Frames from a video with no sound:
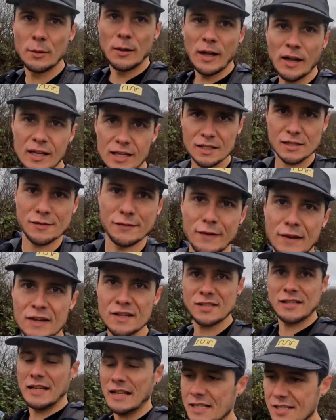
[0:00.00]
likes
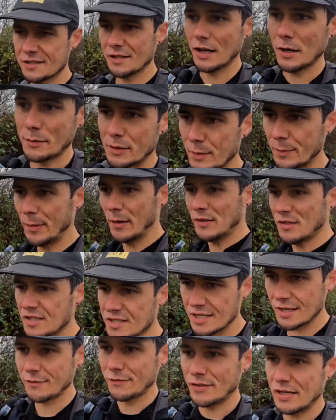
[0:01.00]
firstly, let's start with the
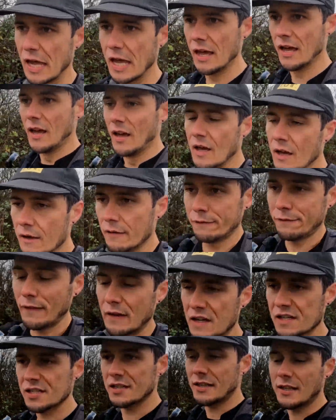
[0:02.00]
positives.
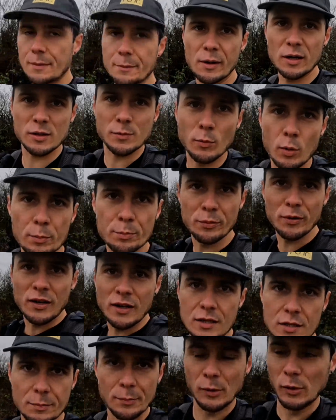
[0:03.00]
Firstly, they're much more
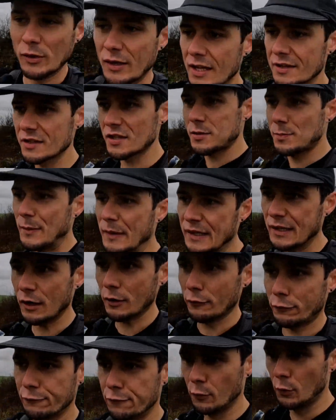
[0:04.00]
breathable than the
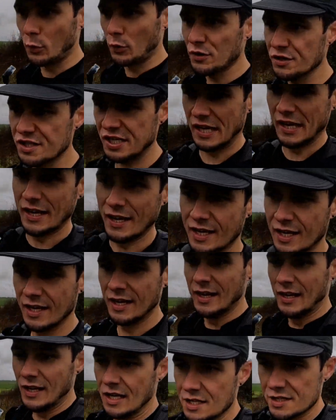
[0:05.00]
Speedgoat 4s,
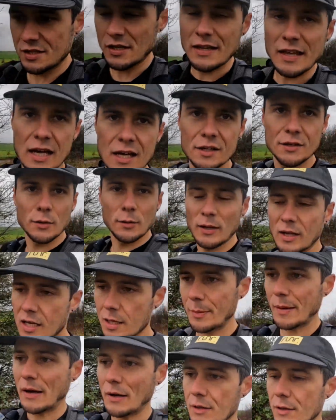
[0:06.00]
so that I do like
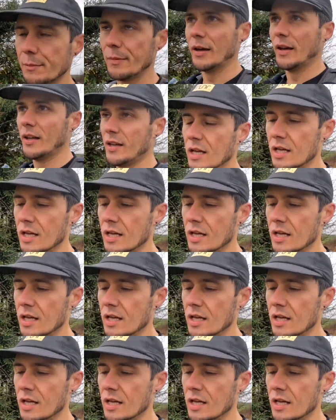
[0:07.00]
about them.